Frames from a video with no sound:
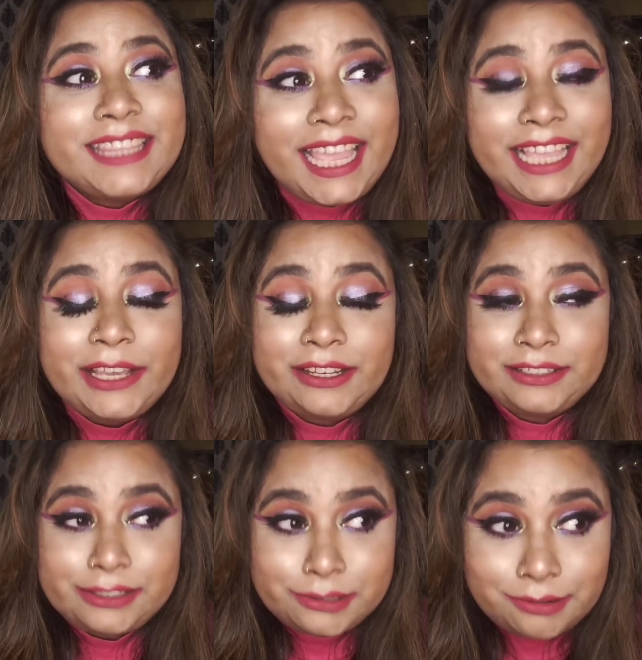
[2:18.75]
think
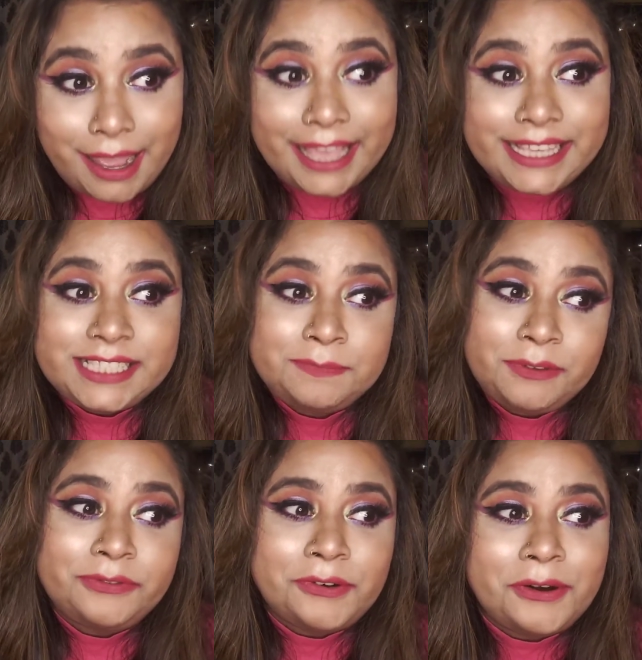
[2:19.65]
twice
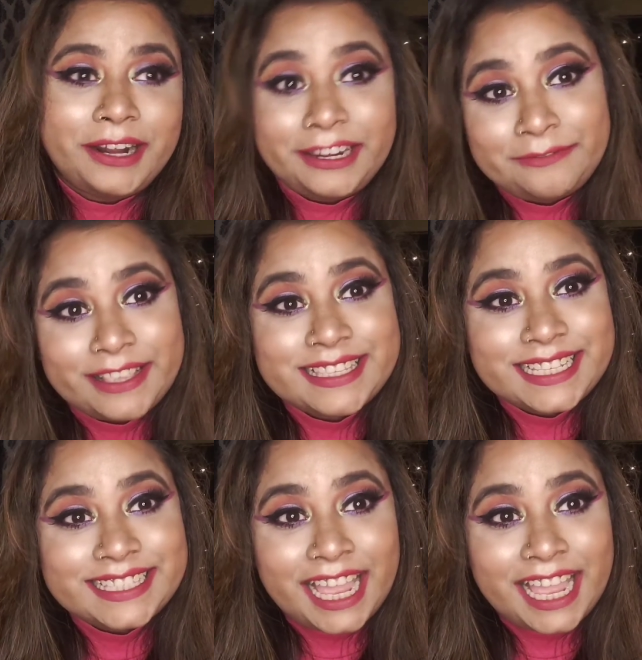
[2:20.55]
before investing